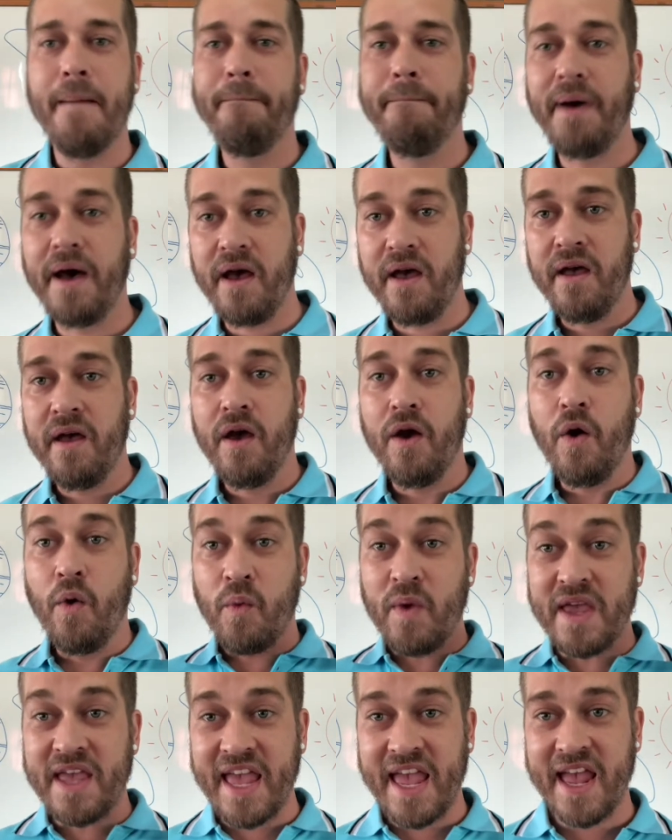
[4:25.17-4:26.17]
But
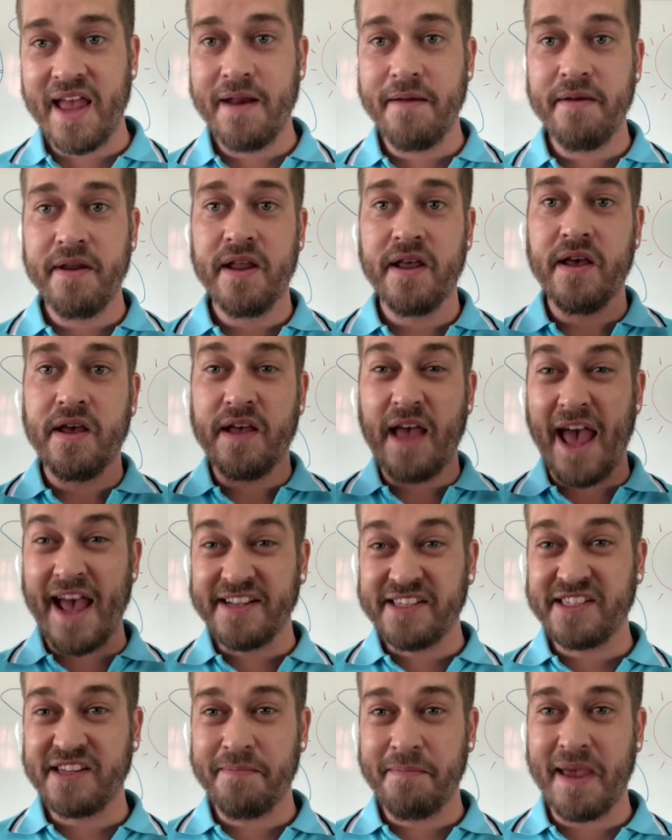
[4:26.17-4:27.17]
we can
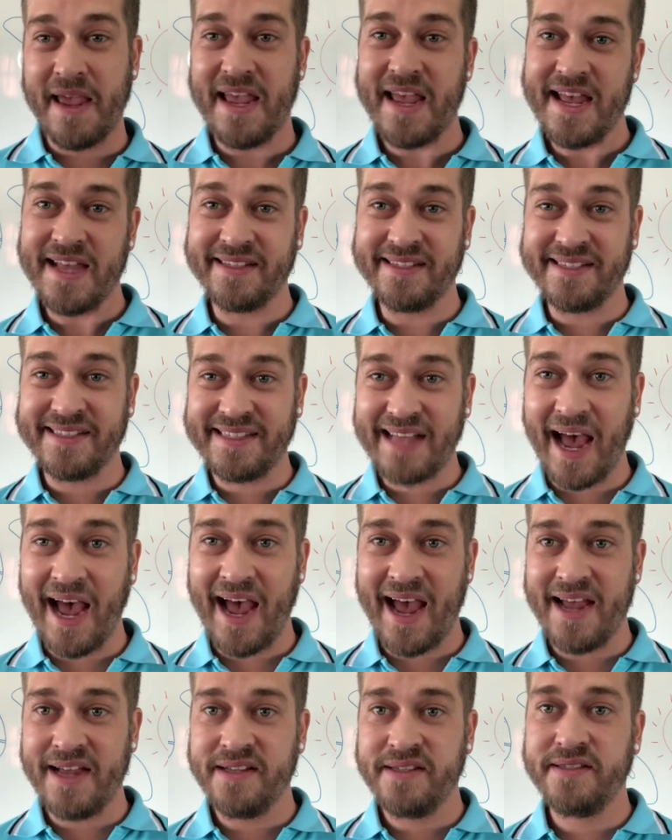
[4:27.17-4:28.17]
estimate its
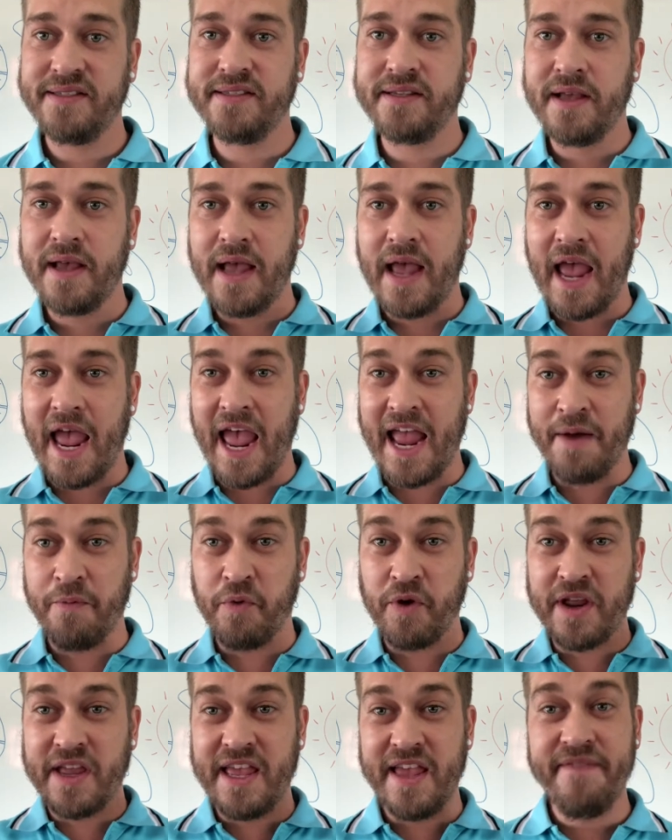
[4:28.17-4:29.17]
size, and
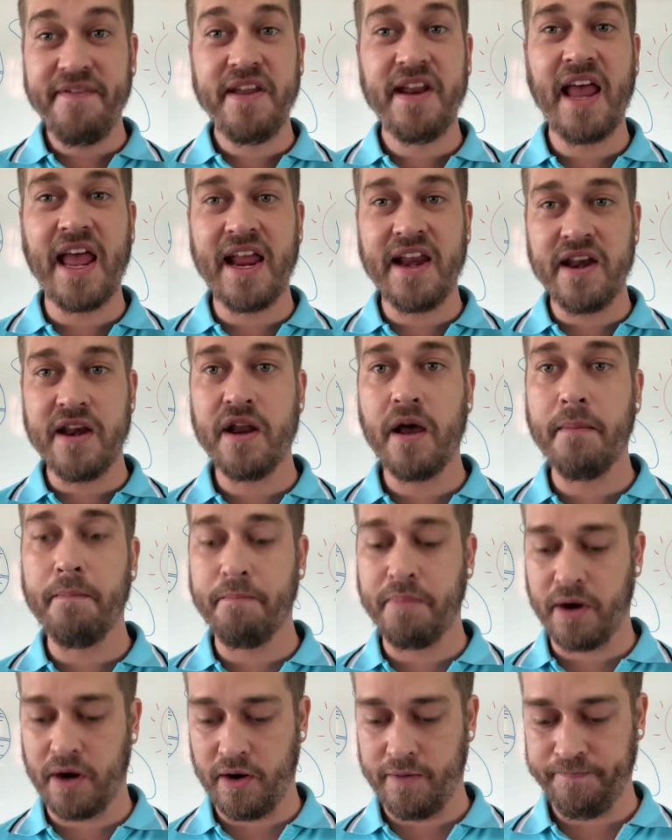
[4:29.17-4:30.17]
we're given a
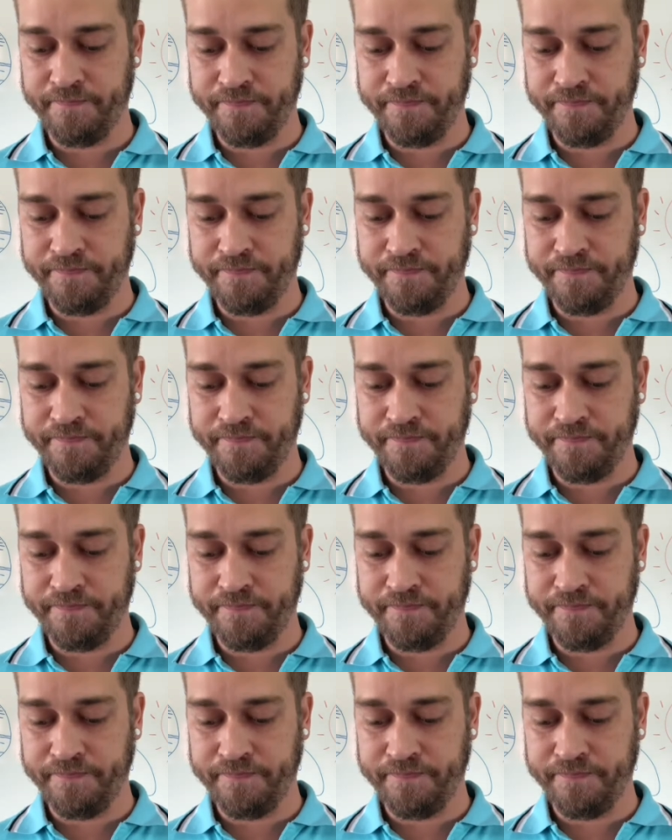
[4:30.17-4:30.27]
number.